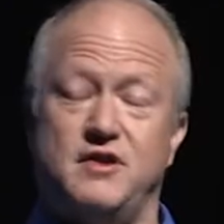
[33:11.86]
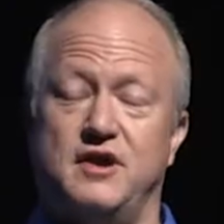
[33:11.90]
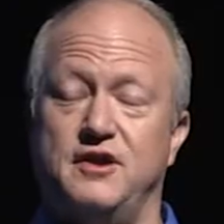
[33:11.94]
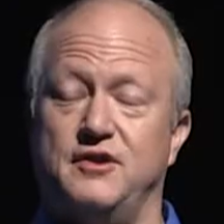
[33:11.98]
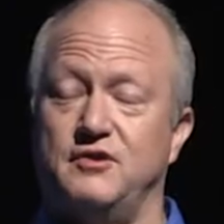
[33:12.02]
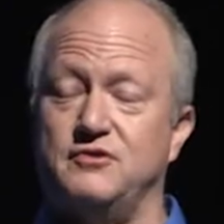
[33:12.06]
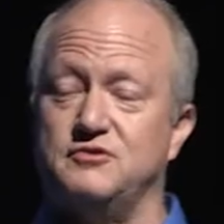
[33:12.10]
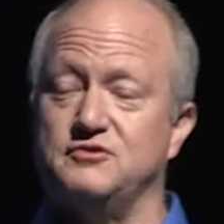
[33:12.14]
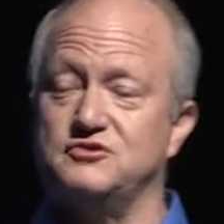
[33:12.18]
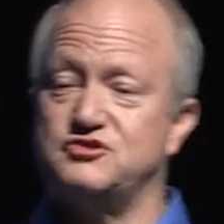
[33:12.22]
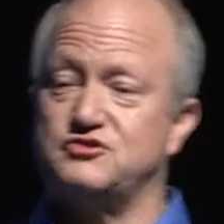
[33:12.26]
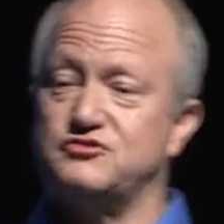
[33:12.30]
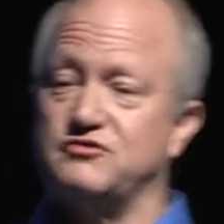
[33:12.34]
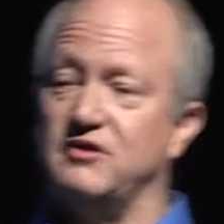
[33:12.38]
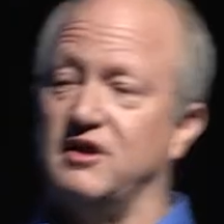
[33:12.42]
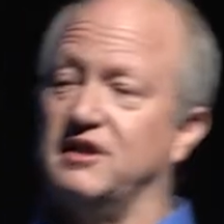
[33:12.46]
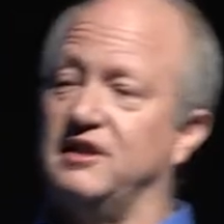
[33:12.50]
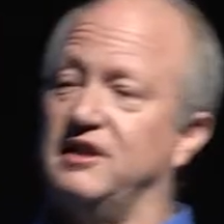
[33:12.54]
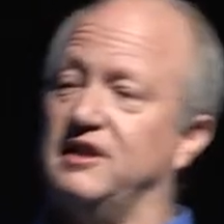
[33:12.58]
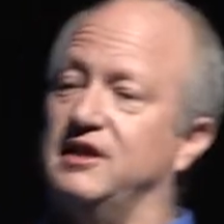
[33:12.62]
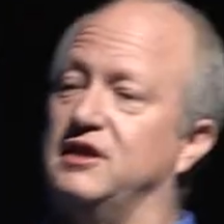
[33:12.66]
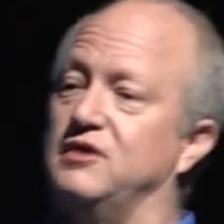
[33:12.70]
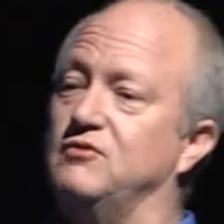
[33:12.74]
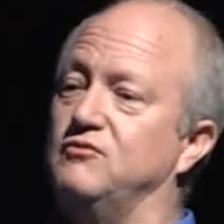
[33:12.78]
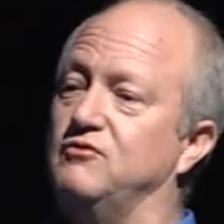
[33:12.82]
grader who's
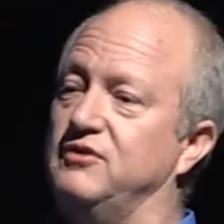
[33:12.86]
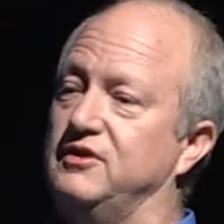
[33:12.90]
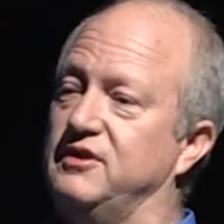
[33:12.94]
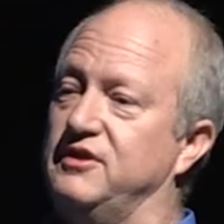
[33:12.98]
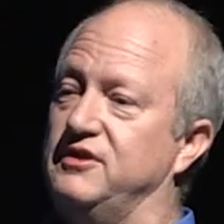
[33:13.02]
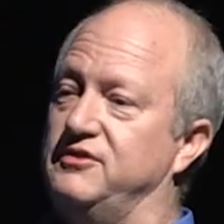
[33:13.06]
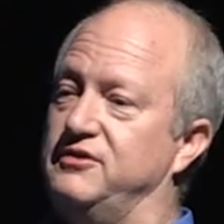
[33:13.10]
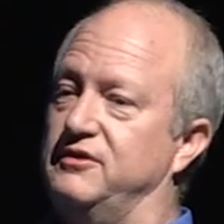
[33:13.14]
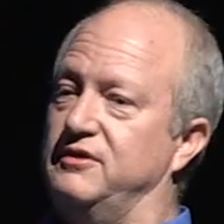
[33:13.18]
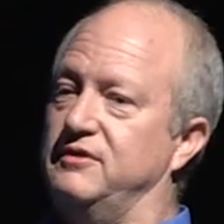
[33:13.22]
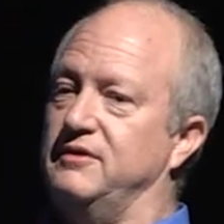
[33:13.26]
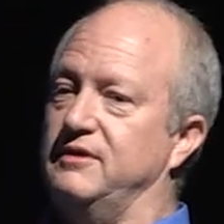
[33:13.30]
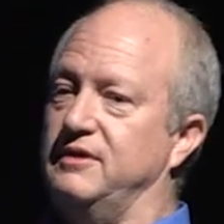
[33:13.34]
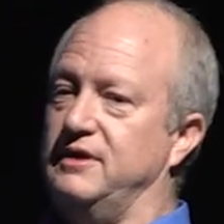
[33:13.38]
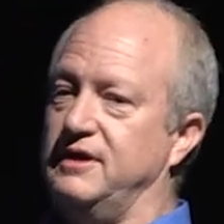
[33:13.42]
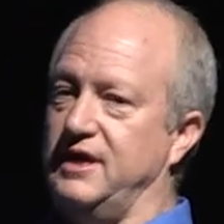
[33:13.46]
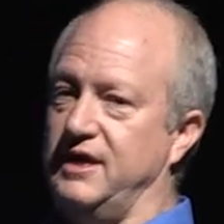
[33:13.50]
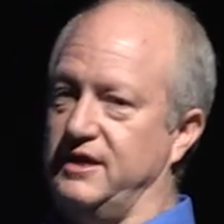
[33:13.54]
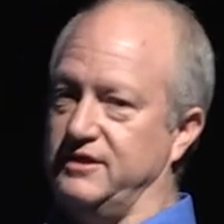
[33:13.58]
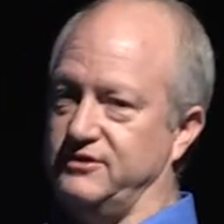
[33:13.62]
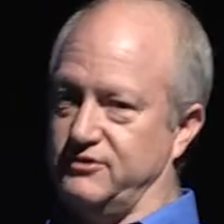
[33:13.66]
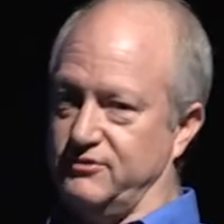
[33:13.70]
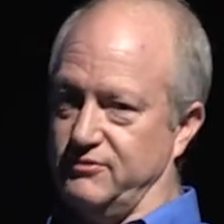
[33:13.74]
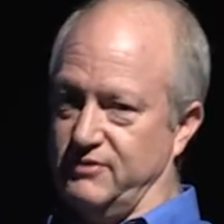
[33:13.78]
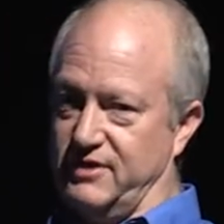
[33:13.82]
struggling with
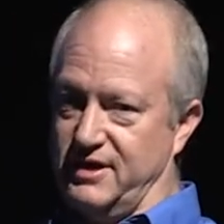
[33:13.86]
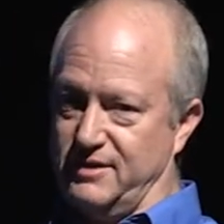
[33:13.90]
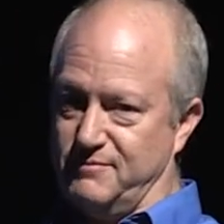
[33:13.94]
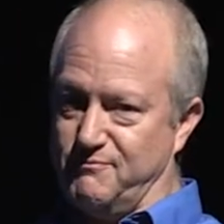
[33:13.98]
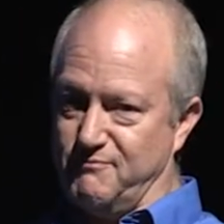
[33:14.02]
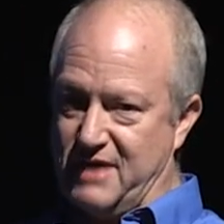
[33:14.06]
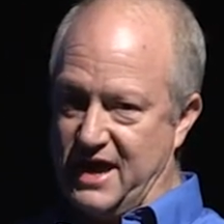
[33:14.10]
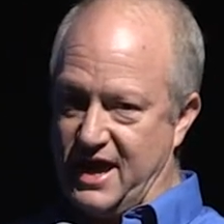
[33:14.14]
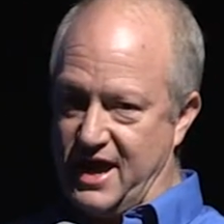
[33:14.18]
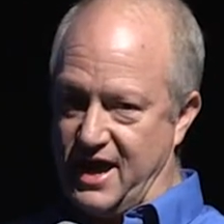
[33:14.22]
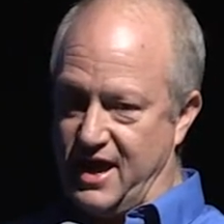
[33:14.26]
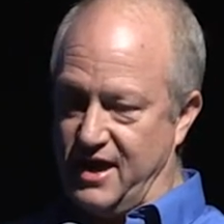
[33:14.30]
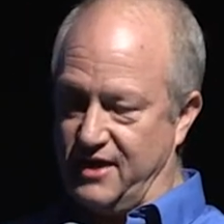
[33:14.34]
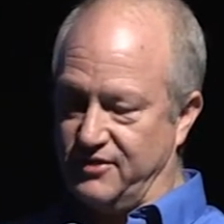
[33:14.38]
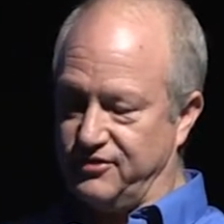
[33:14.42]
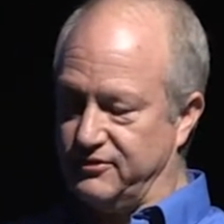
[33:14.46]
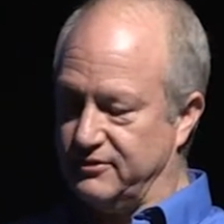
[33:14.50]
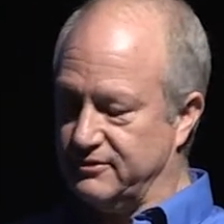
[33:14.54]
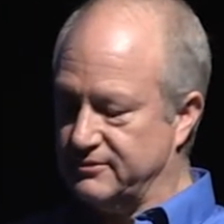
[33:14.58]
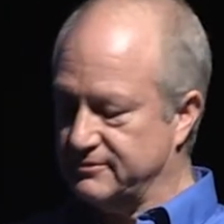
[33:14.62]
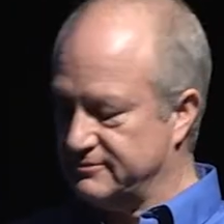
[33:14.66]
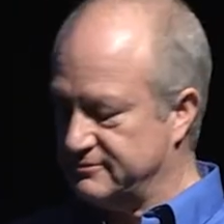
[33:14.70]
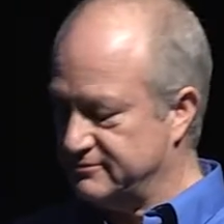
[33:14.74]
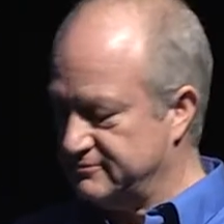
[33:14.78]
eighth grade math.